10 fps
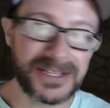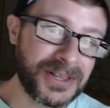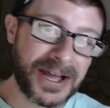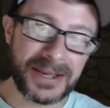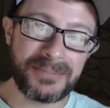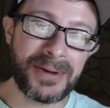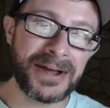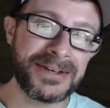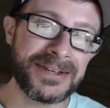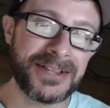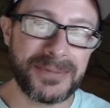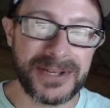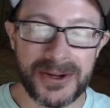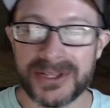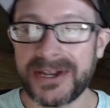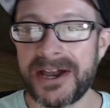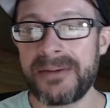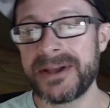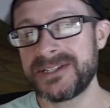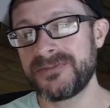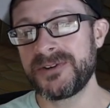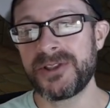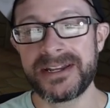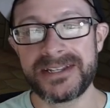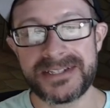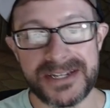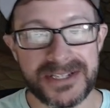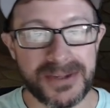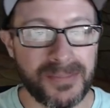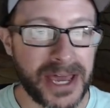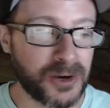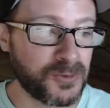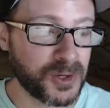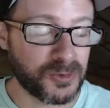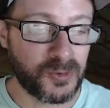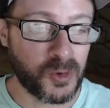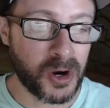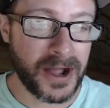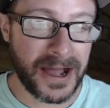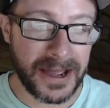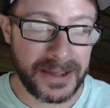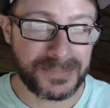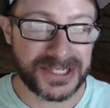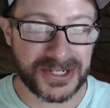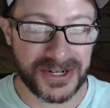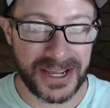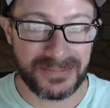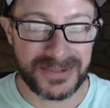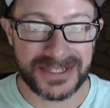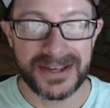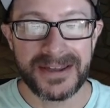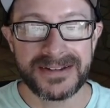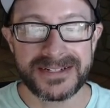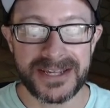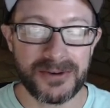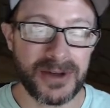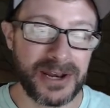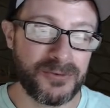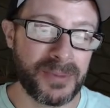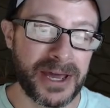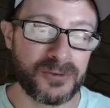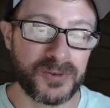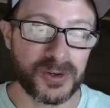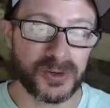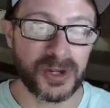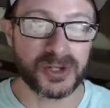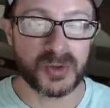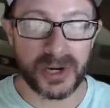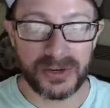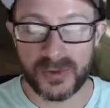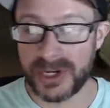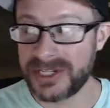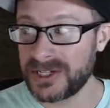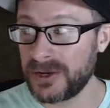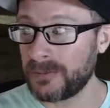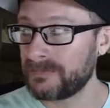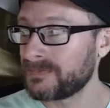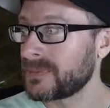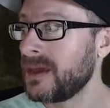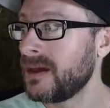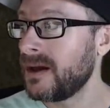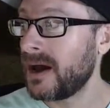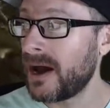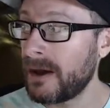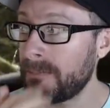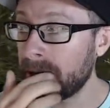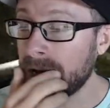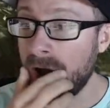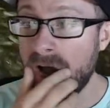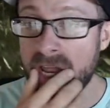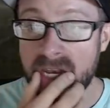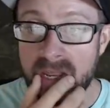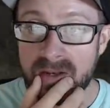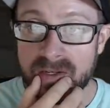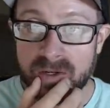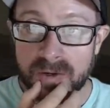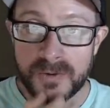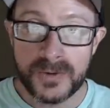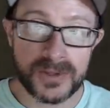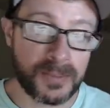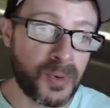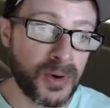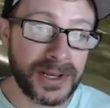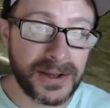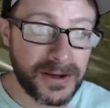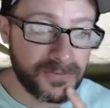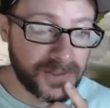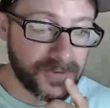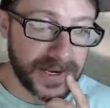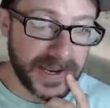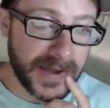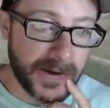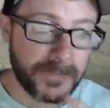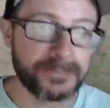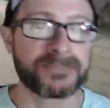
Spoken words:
the like button and let me know in the comments if you'd like to see some Battlefield 4 hype streams to get ready for Battlefield 2042. But on to the point of the video.